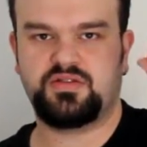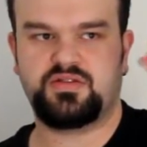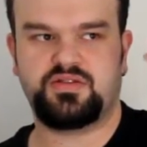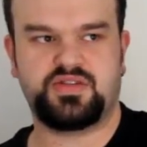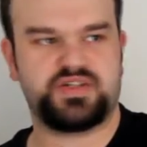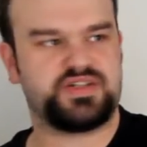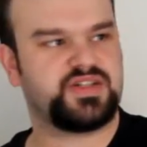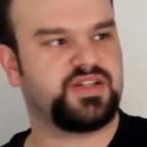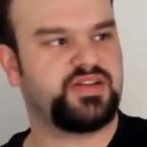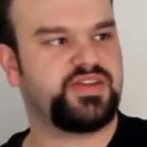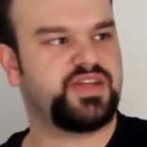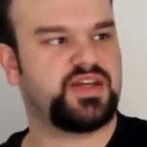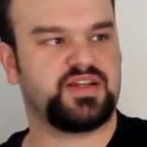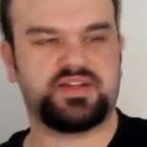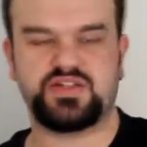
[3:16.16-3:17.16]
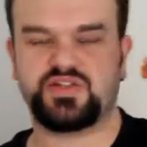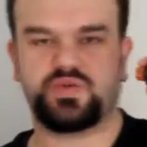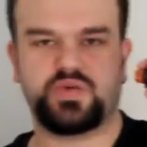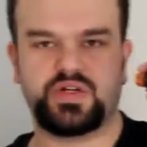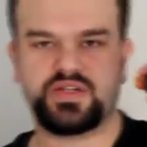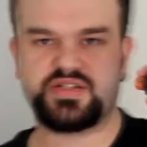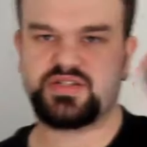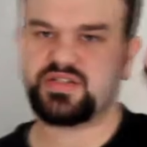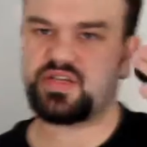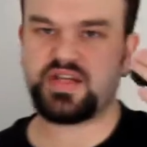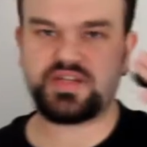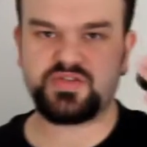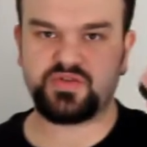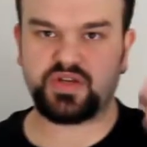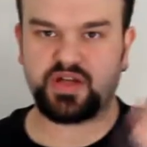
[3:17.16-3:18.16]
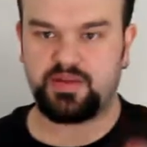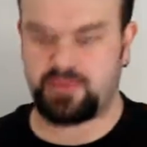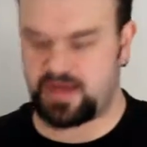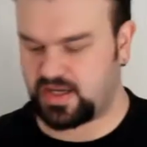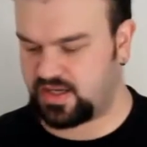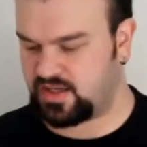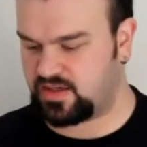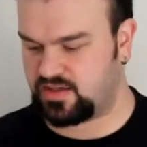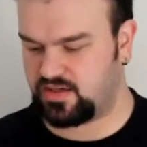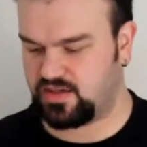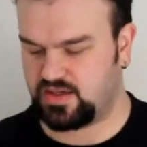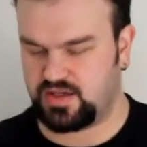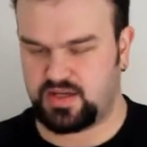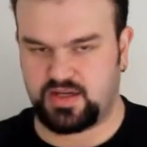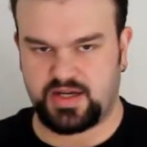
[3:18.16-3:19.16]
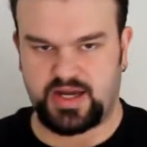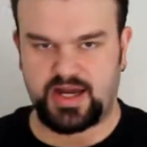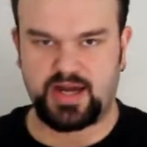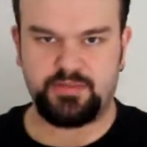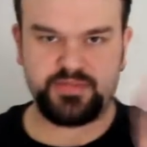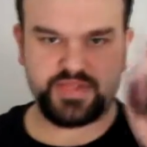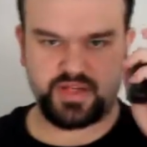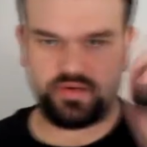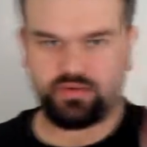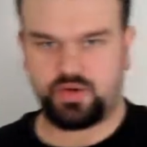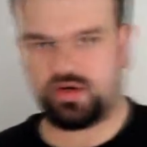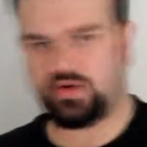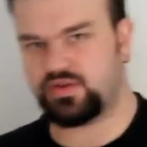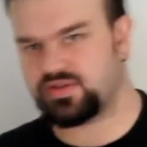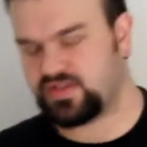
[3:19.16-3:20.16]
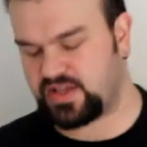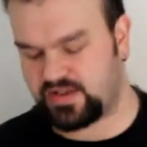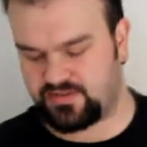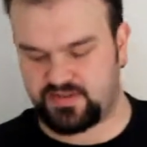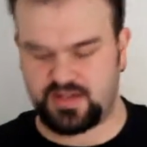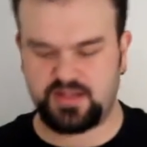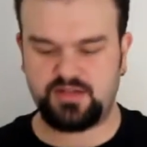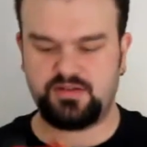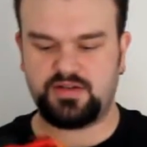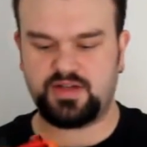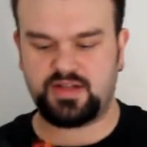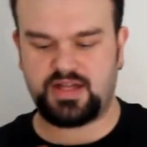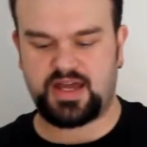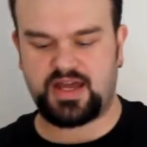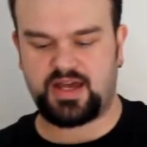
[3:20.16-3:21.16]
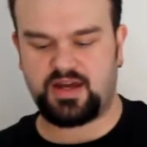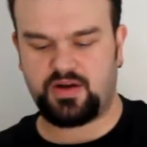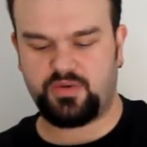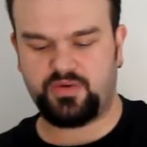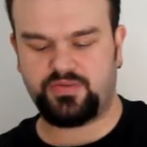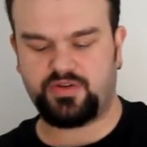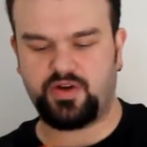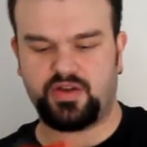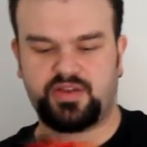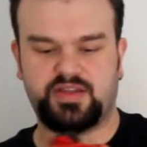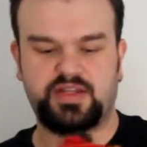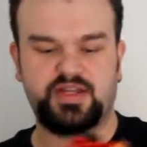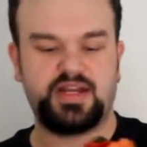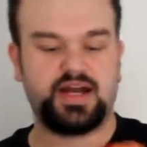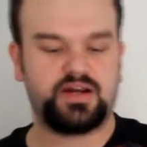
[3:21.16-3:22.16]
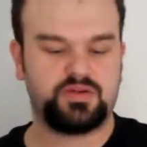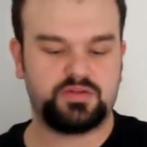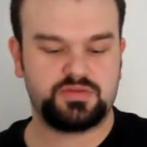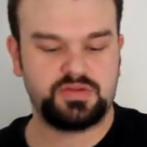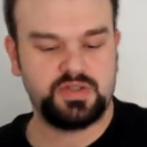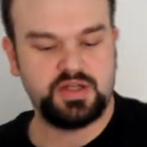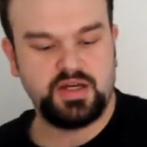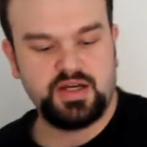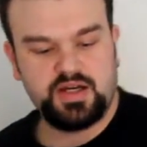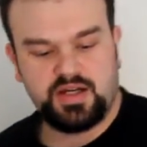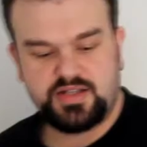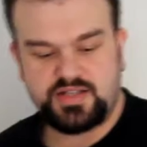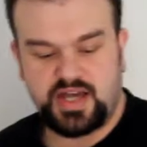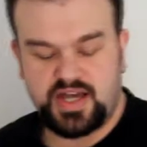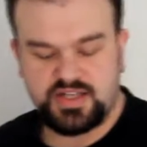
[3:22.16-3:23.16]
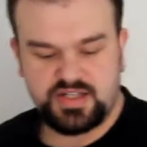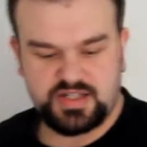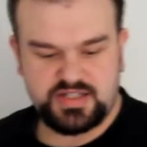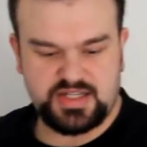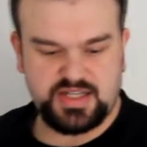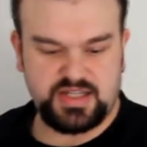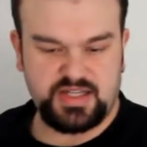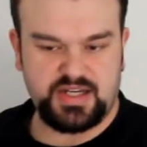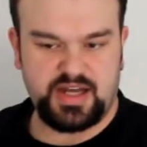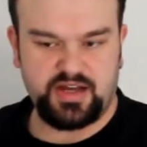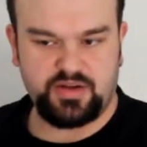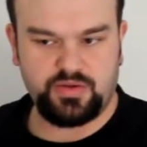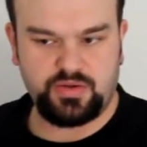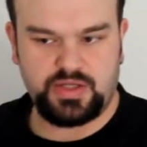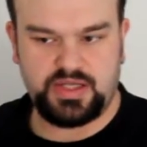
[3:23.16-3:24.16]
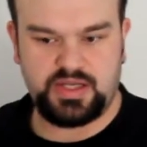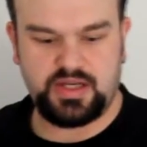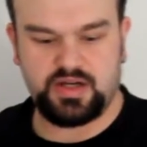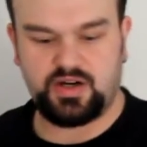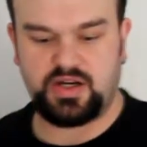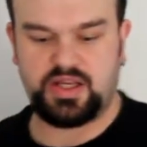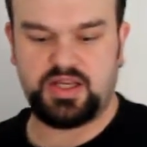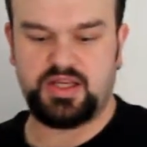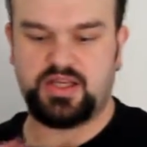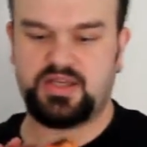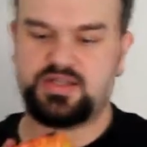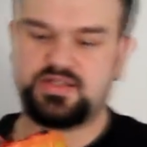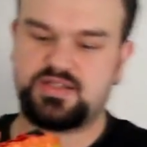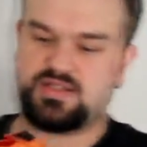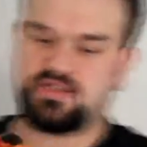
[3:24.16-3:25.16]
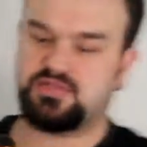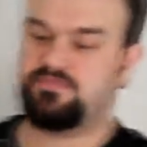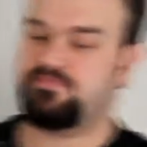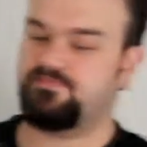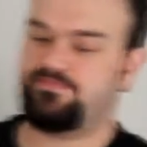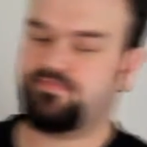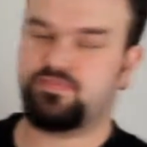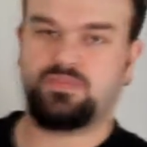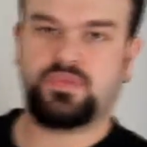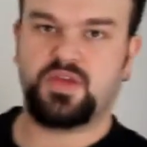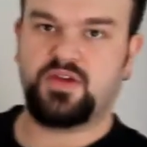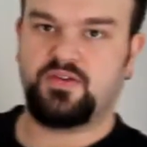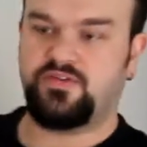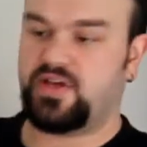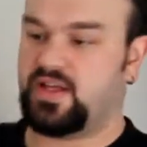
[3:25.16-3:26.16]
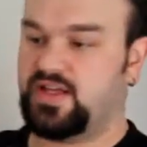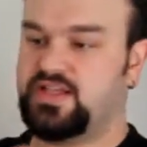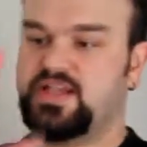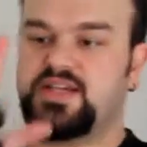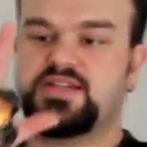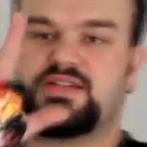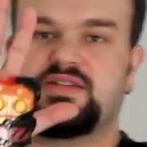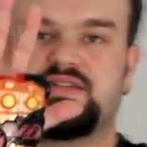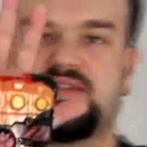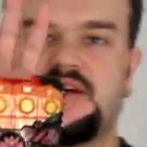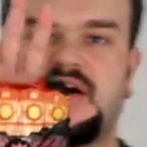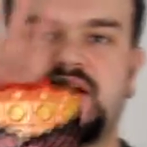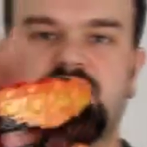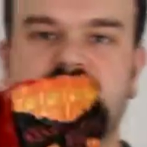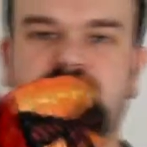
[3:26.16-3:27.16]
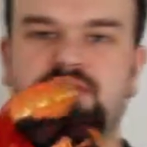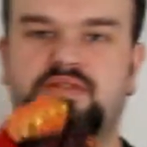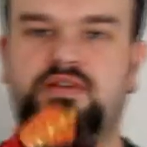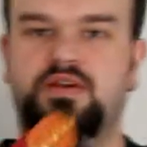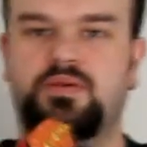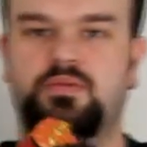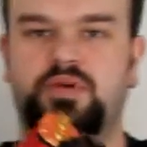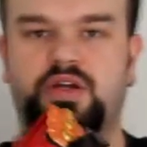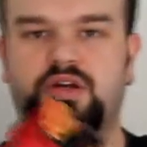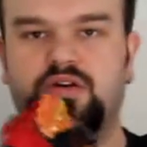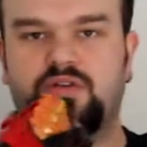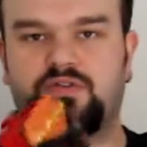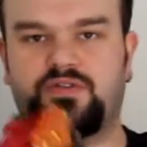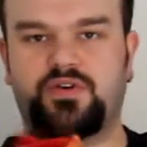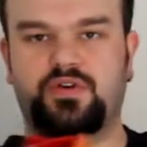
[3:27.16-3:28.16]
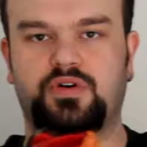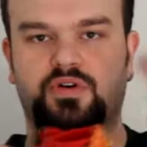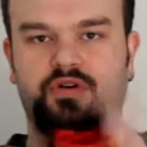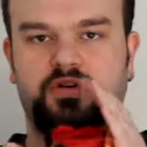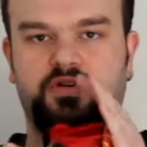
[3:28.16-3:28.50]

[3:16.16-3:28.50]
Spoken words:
just the thing to twist. So that's really about it. So we'll hold on to that for now. Now we've got the knuckle. So as you can see, the knuckle here is fairly decent size, pretty good for